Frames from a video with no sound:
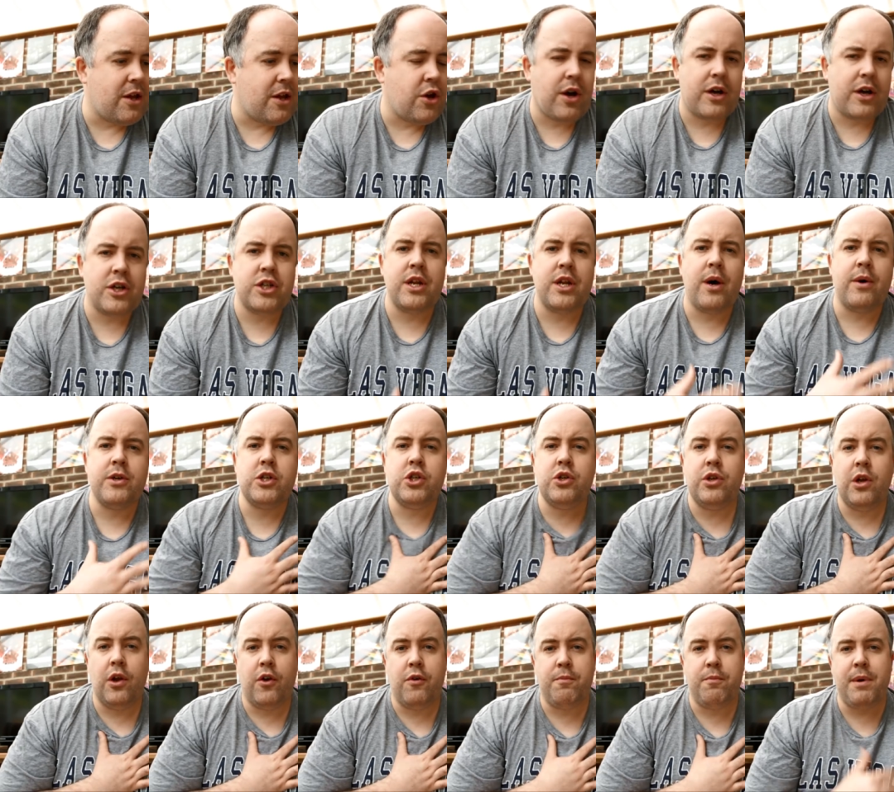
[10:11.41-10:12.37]
You guys know I
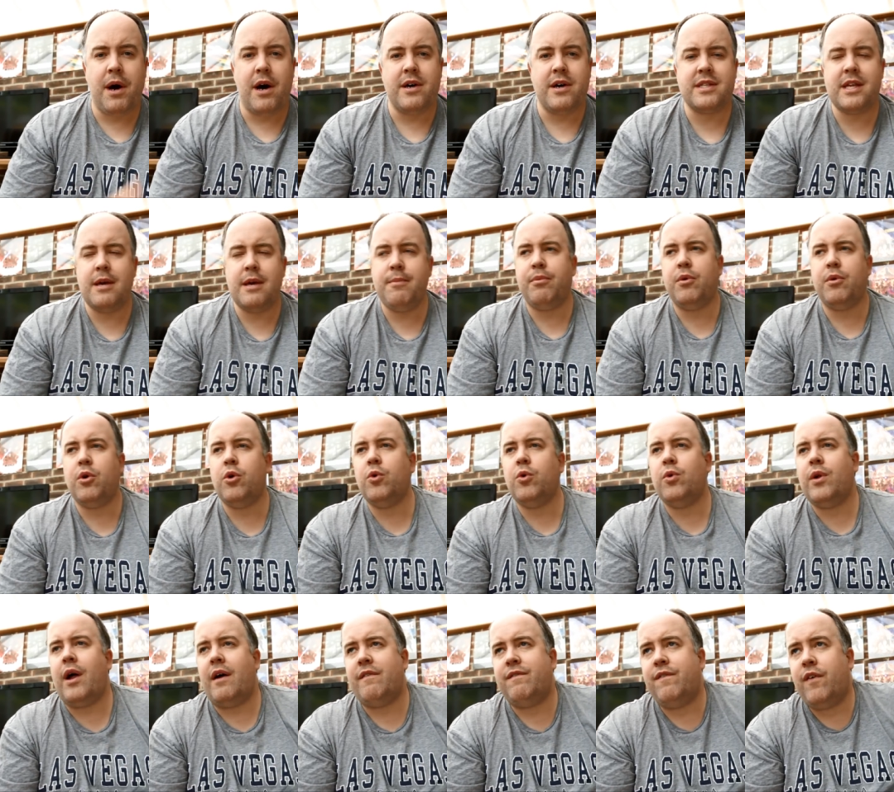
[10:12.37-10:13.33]
shoot a lot of
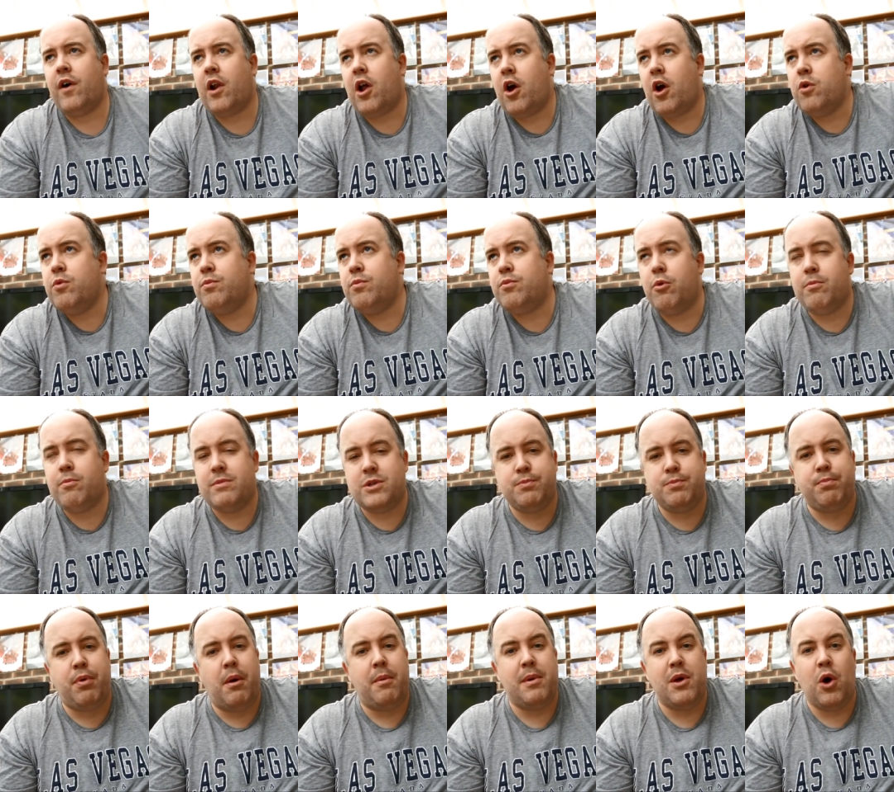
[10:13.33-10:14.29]
basketball. I follow
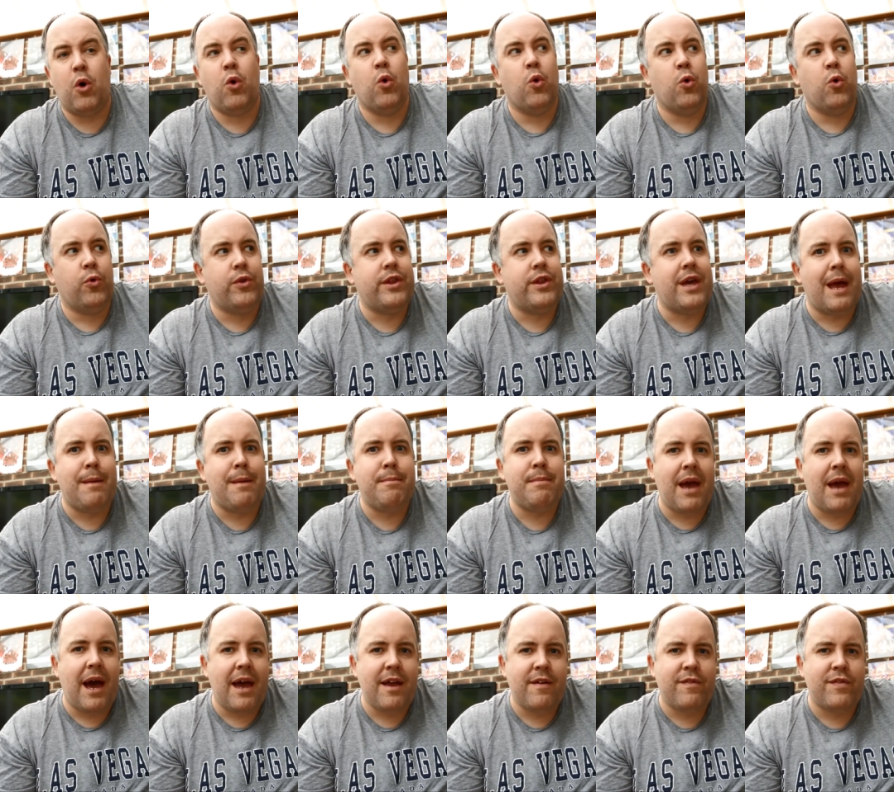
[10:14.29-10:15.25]
almost probably all the
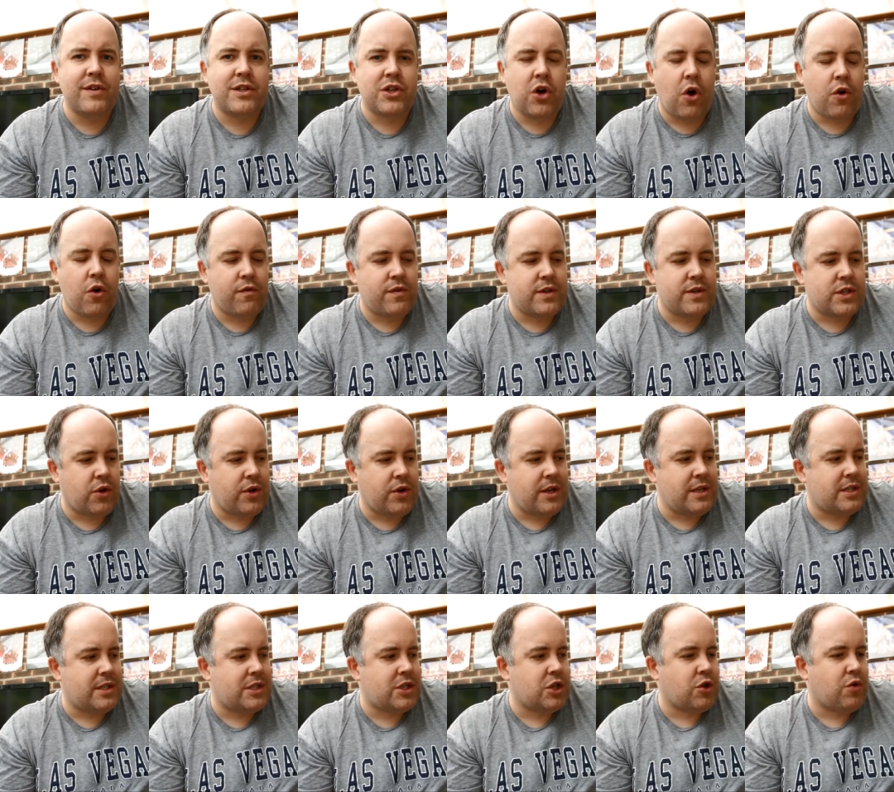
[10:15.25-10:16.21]
NBA photographers on
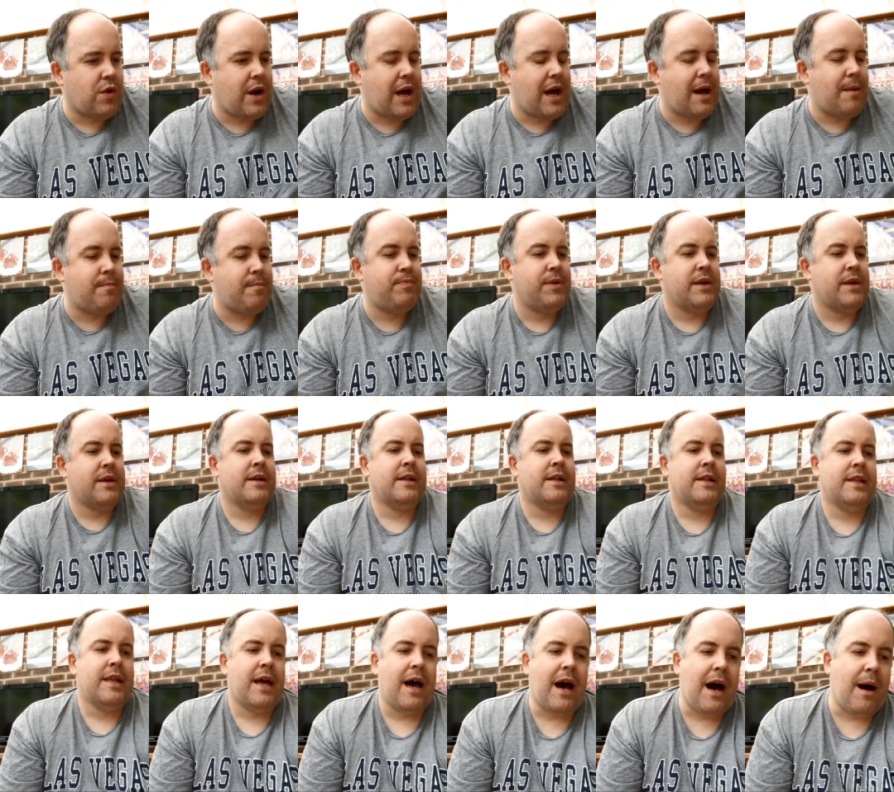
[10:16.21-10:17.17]
Instagram.
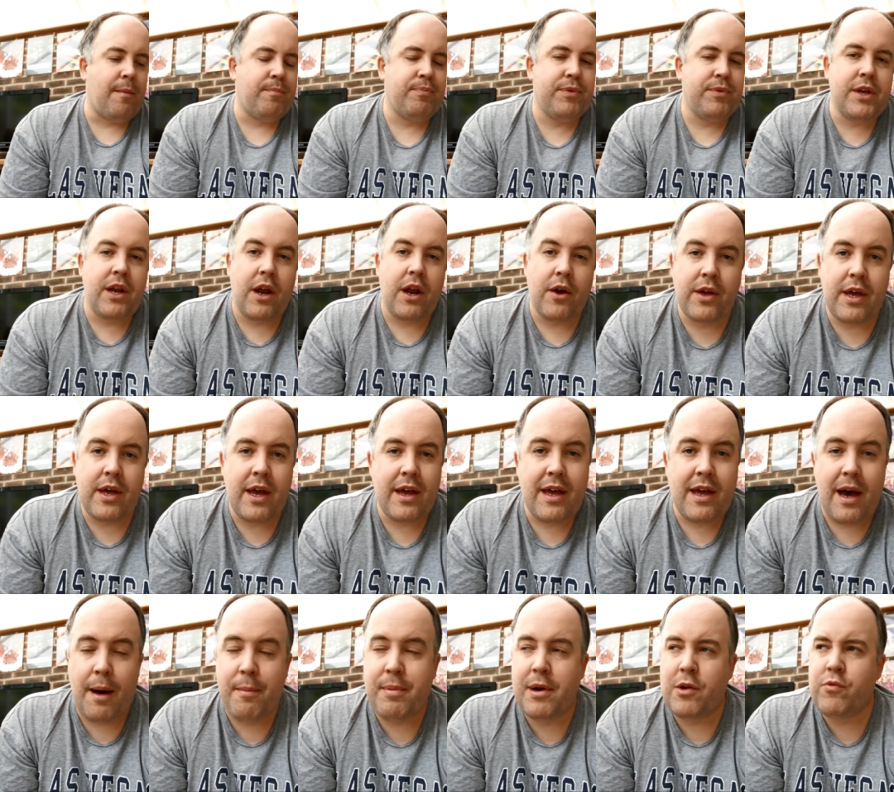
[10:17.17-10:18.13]
You know, a
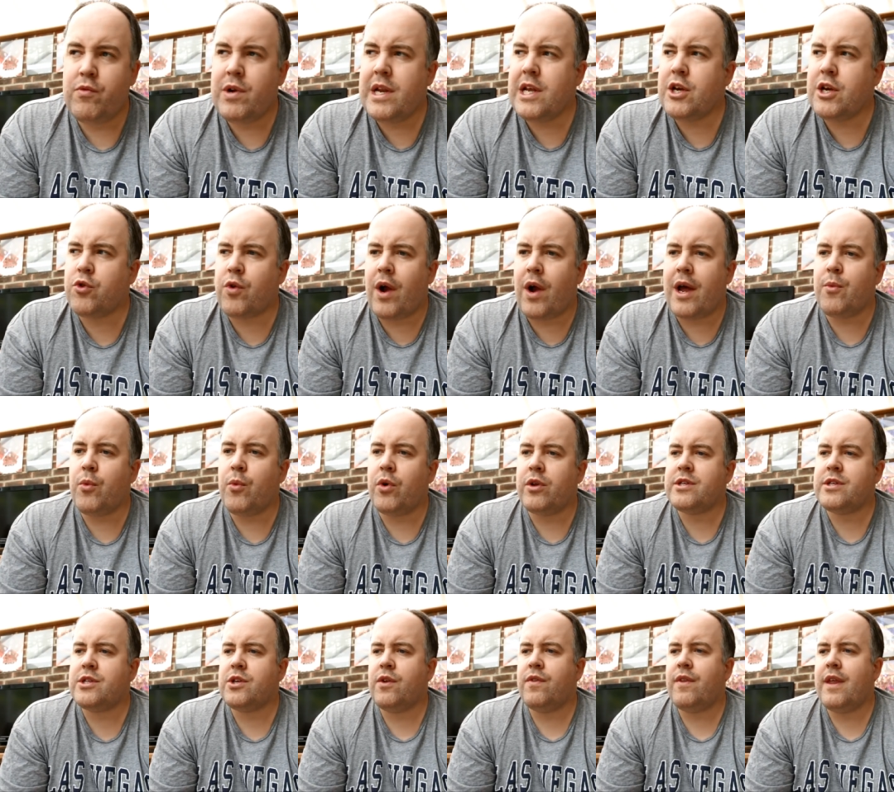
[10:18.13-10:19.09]
couple of really great
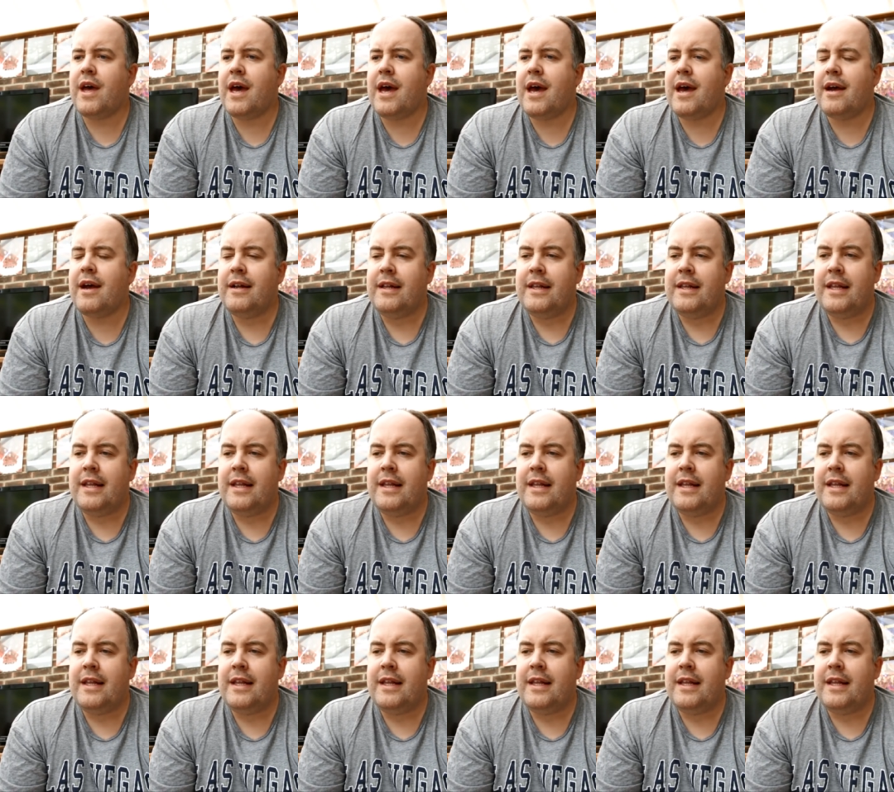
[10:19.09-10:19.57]
ones on there.